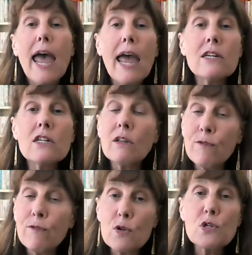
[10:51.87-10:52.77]
and
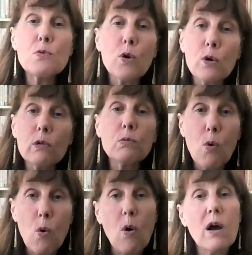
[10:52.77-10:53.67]
the First World
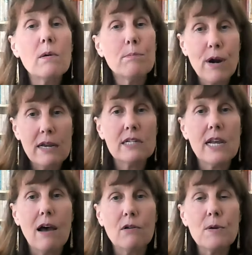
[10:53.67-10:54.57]
War breaks
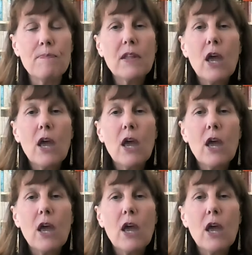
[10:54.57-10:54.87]
out.